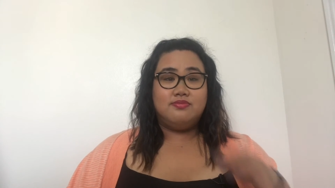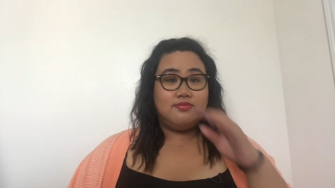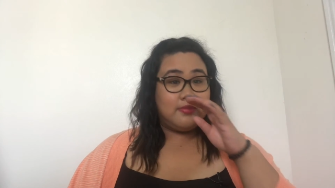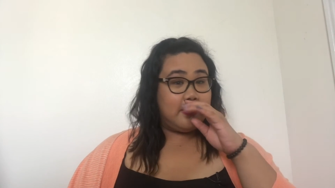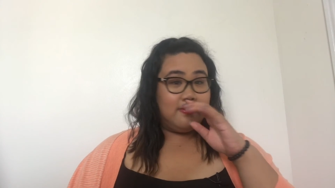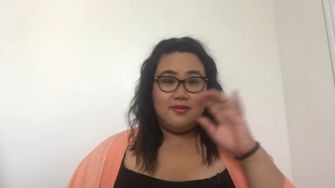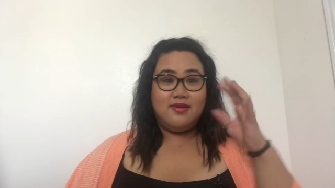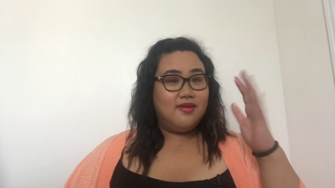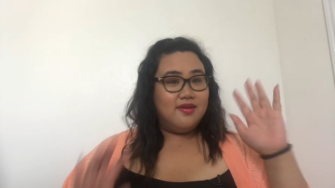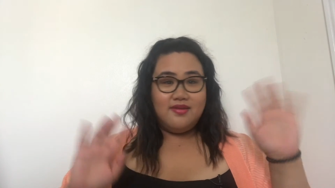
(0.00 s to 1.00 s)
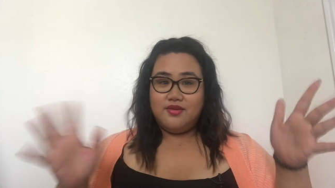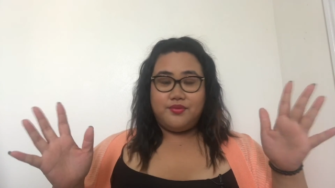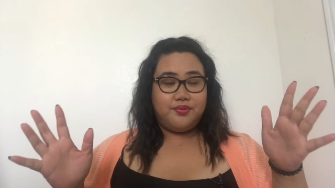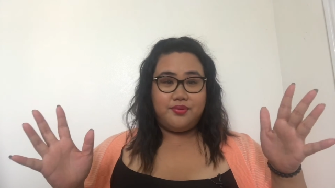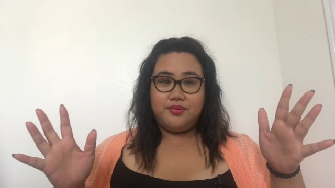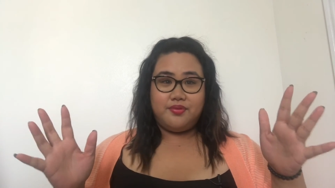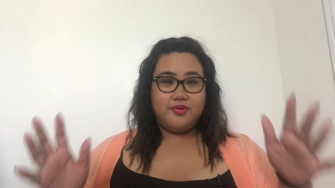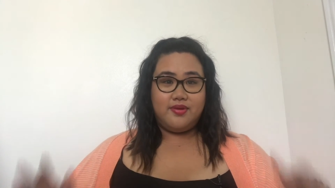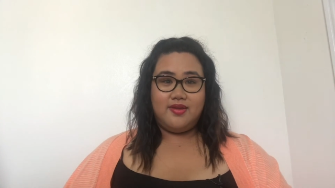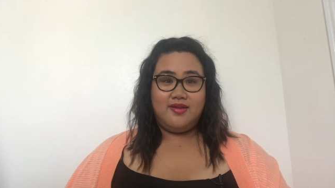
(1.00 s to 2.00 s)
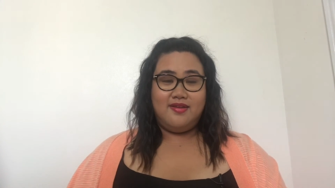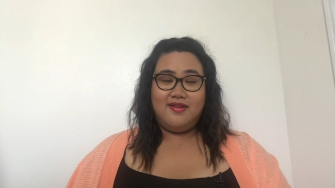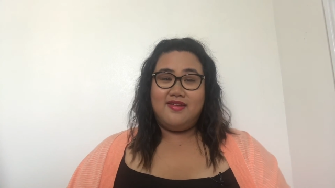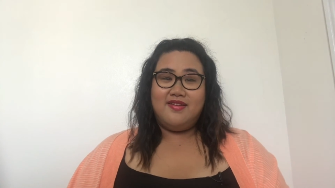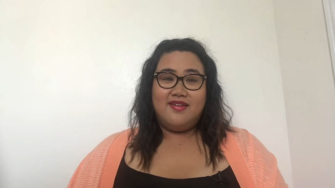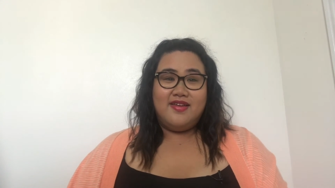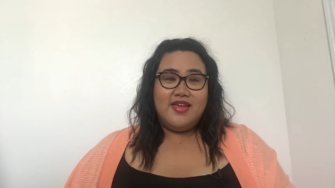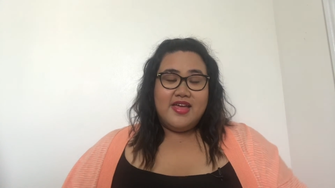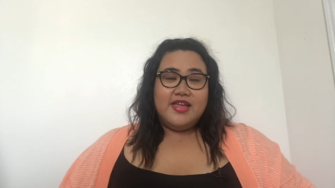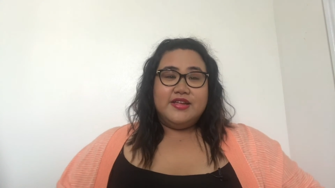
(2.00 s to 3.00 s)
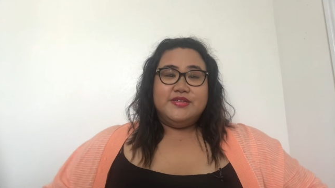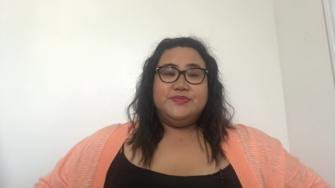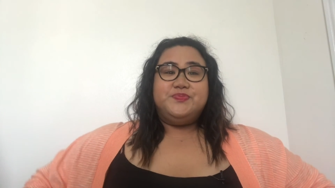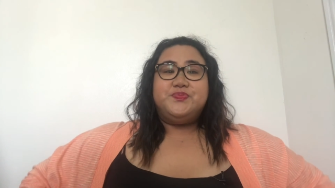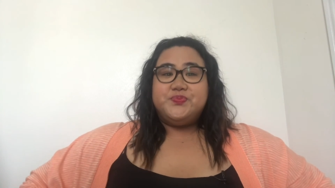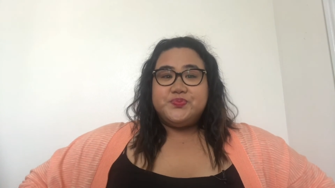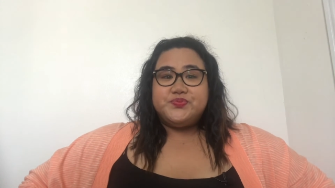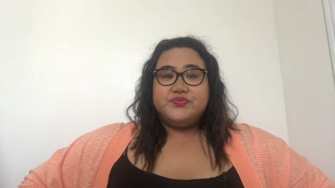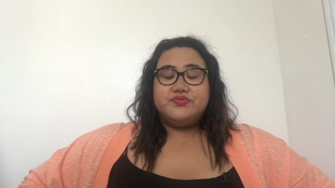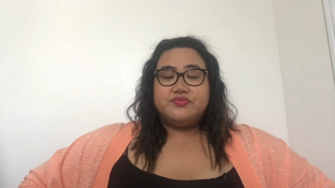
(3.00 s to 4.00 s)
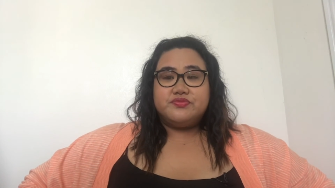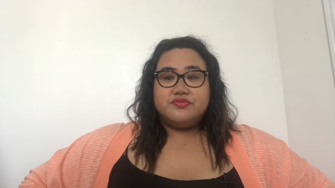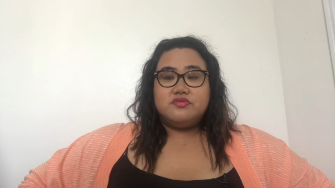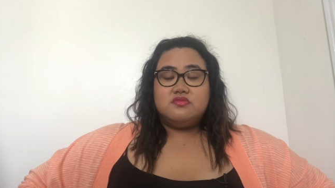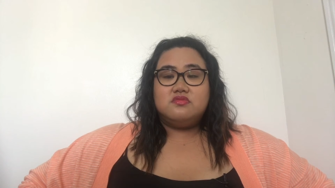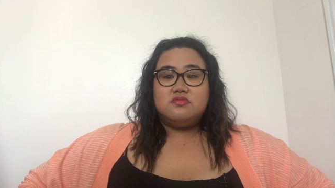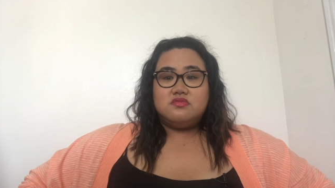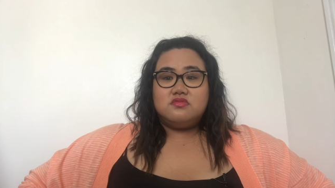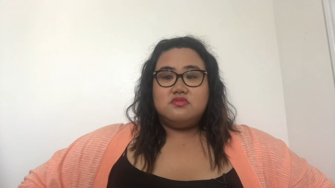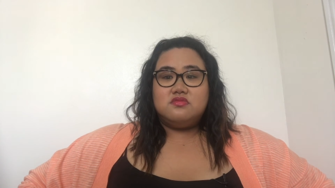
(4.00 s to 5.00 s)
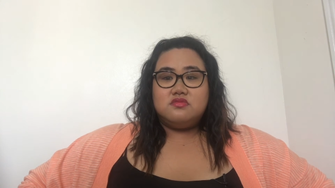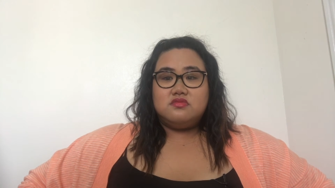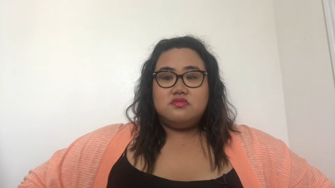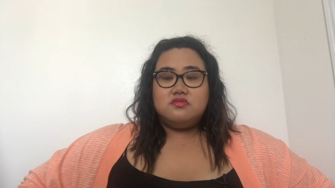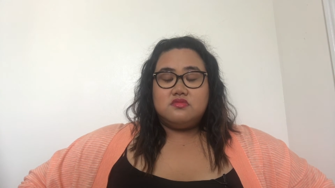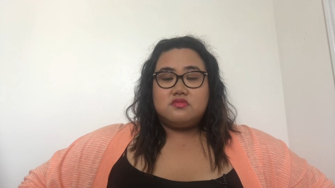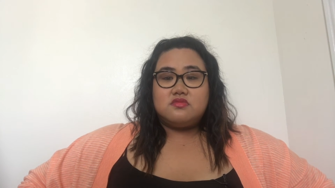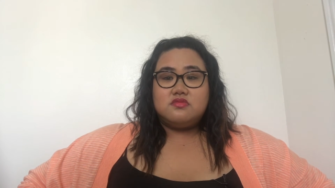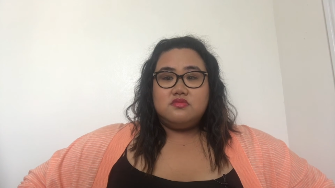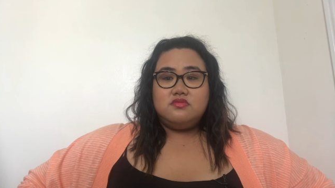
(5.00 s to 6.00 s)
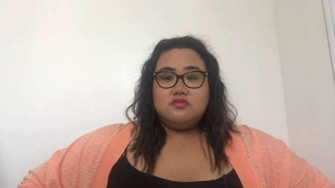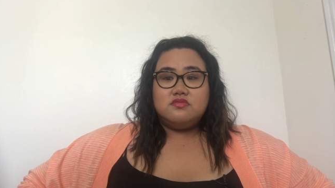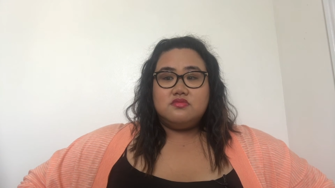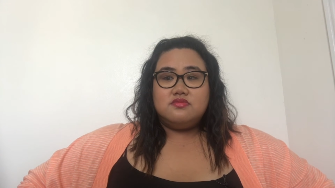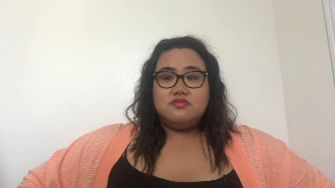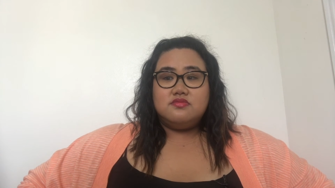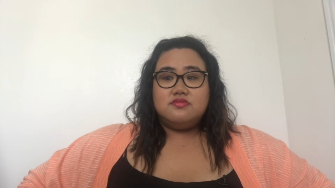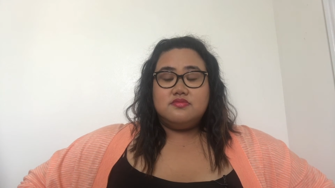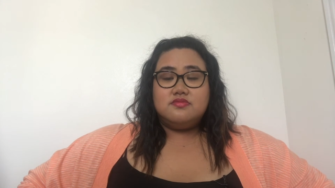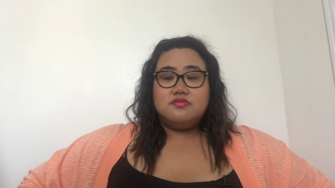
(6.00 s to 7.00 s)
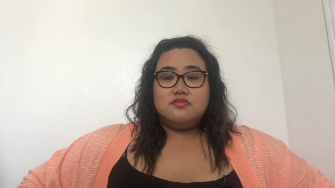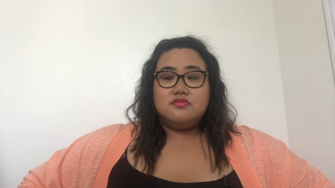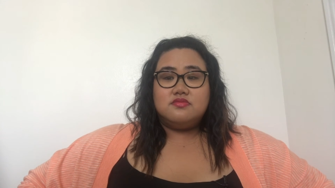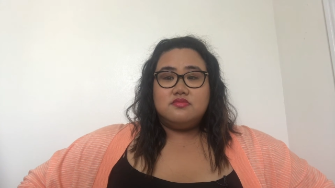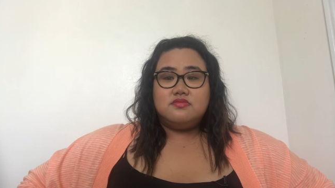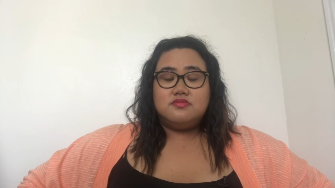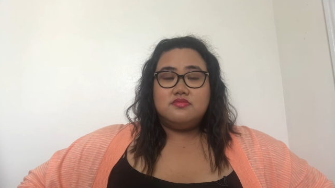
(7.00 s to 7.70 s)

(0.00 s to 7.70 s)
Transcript: Nobody speaks.